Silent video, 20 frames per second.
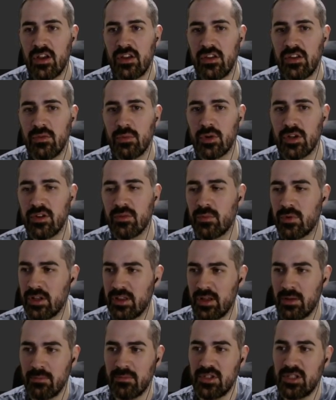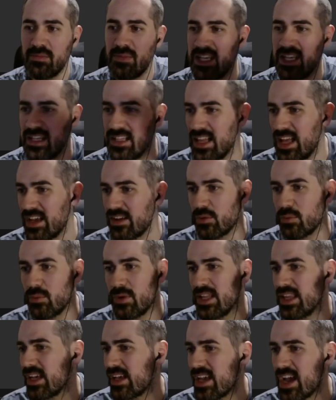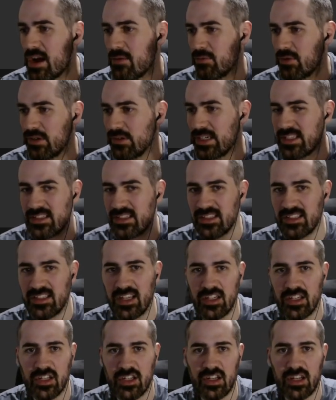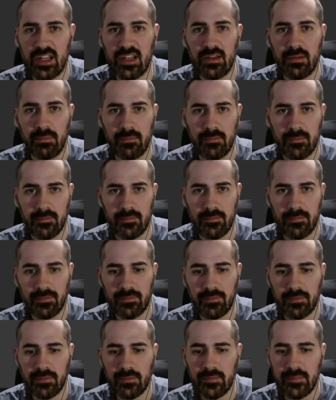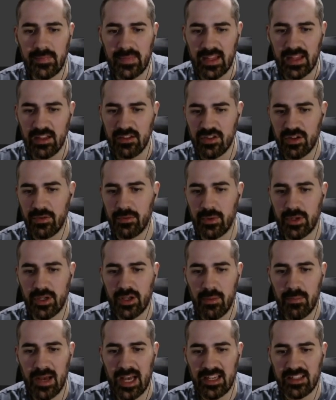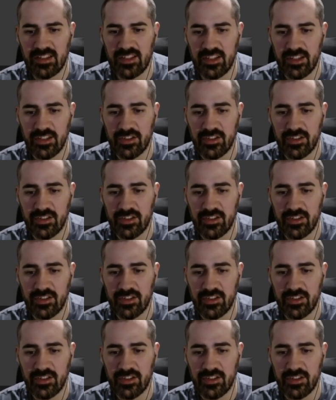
You wouldn't want them to be like where the camera is, essentially. So if we go back to the